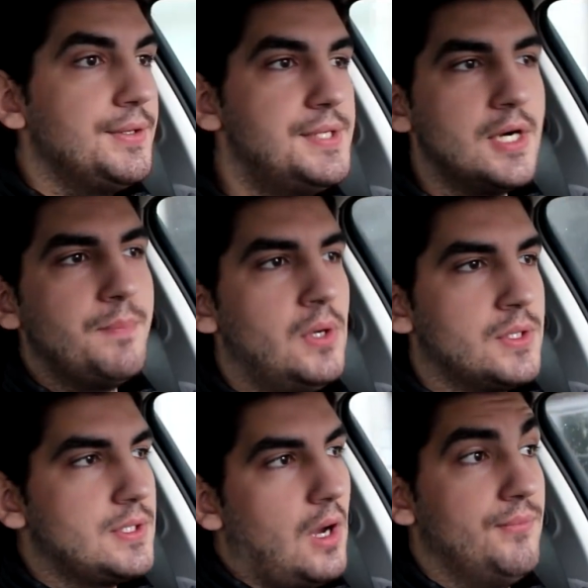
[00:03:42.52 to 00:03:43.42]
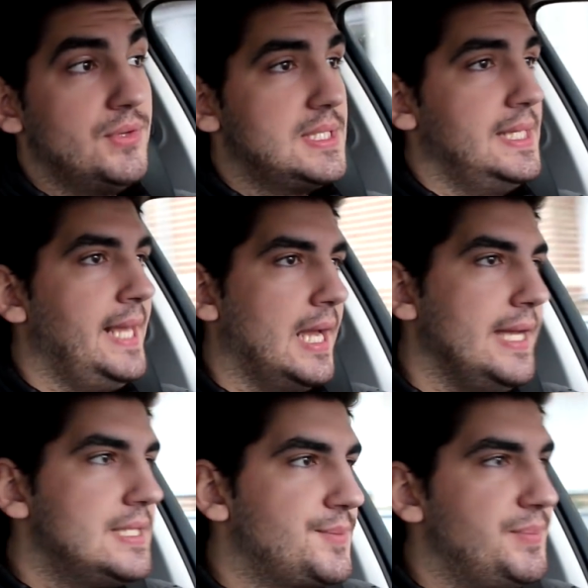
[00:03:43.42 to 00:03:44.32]
Gearbox, obviously
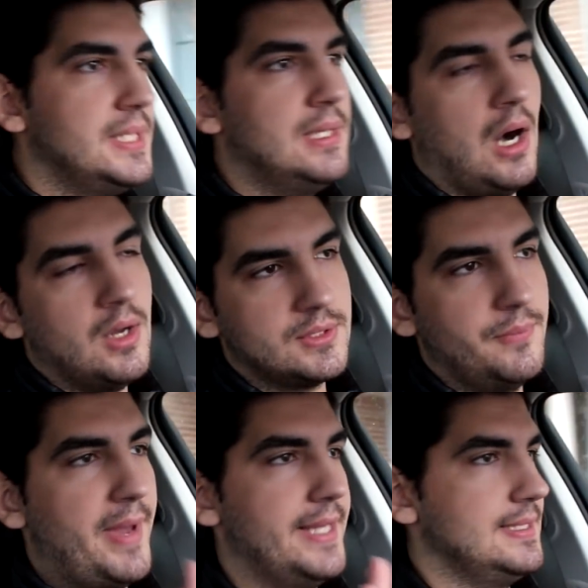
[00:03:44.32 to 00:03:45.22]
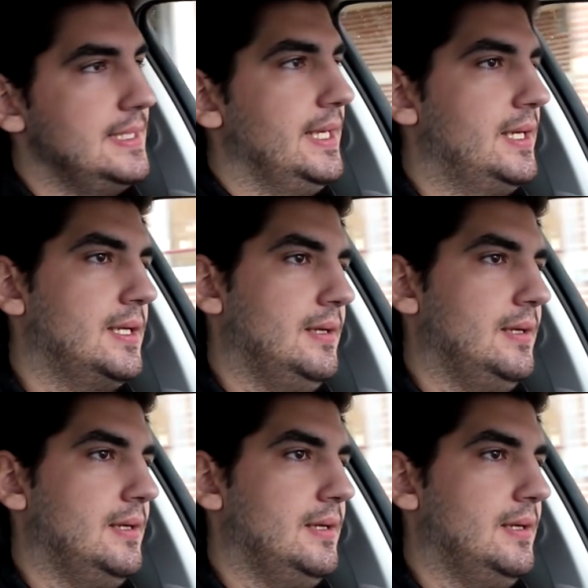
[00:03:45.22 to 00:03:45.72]
8-speed automatic.